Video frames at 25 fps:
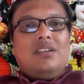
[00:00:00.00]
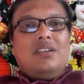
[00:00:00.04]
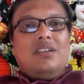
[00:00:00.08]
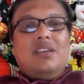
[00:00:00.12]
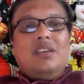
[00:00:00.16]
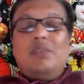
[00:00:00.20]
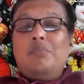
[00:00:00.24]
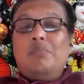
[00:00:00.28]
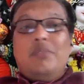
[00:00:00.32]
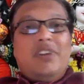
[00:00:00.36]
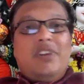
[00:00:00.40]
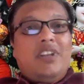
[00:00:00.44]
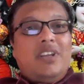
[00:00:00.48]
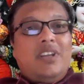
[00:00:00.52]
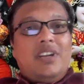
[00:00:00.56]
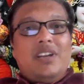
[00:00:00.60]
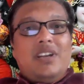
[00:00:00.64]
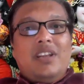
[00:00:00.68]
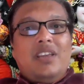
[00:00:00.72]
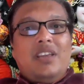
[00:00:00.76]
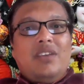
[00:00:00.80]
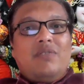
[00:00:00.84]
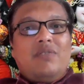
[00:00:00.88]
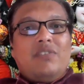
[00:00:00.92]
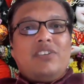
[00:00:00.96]

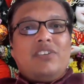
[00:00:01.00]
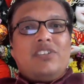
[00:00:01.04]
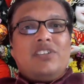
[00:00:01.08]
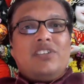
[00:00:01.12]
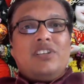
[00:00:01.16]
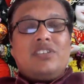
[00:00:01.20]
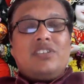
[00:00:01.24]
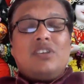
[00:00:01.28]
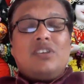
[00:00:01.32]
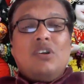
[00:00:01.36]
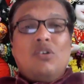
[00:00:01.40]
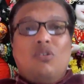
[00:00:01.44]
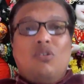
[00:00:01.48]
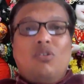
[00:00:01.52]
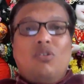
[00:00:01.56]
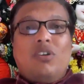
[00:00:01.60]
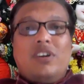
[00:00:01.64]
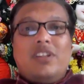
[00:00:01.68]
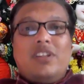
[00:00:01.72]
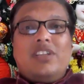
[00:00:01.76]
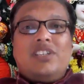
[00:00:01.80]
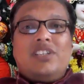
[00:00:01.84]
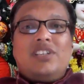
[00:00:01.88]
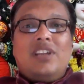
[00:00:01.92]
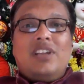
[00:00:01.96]
immediately he questions, oh
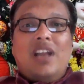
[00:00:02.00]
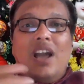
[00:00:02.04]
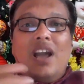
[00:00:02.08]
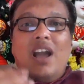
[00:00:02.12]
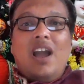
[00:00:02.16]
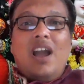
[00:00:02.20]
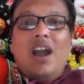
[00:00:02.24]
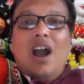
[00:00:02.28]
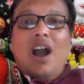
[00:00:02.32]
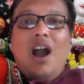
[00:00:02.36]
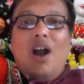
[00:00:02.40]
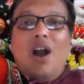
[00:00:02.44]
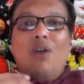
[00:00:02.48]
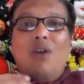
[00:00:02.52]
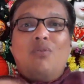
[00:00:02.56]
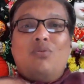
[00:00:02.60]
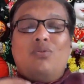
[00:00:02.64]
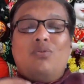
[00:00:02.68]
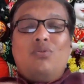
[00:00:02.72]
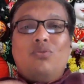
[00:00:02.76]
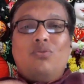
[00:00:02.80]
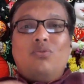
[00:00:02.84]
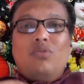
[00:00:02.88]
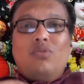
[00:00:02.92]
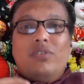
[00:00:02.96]
Krishna, how
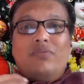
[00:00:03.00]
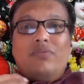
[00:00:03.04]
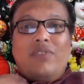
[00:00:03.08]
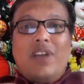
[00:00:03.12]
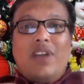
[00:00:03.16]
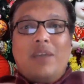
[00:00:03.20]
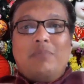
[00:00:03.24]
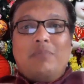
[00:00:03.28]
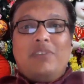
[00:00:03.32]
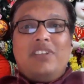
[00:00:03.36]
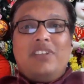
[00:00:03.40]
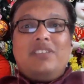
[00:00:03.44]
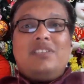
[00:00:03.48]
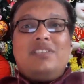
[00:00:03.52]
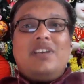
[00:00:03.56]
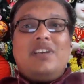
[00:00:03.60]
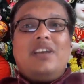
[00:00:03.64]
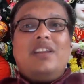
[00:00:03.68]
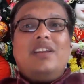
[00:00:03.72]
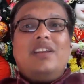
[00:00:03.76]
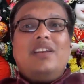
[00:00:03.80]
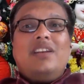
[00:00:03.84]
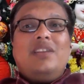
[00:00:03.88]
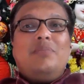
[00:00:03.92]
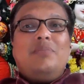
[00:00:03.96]
do, if I am
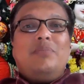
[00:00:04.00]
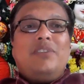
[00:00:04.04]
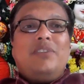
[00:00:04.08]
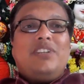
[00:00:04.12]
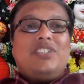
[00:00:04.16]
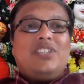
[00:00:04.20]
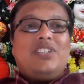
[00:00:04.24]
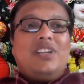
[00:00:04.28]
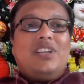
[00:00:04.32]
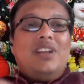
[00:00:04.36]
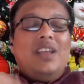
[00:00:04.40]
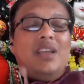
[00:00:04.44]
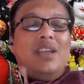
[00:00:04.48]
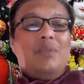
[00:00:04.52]
desiring liberation,